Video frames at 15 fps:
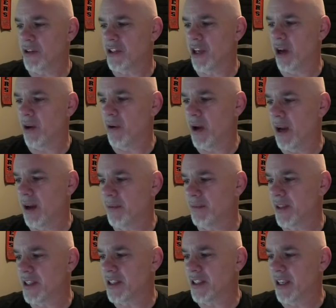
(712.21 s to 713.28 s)
So
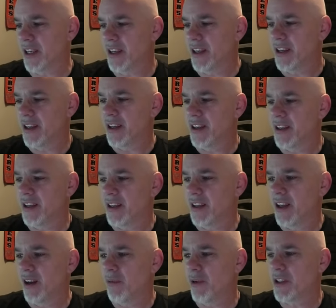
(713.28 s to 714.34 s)
let's see
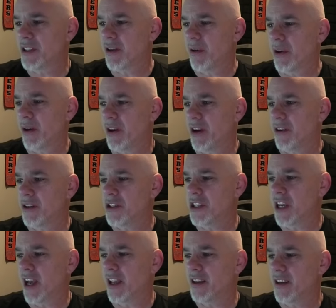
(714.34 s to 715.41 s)
what's going on here in
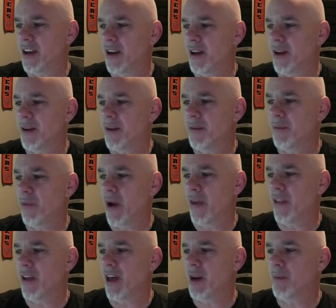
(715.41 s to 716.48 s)
chat.
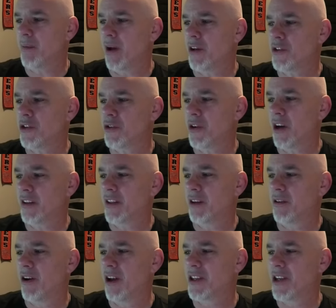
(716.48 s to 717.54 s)
Waylon got a monster truck. That...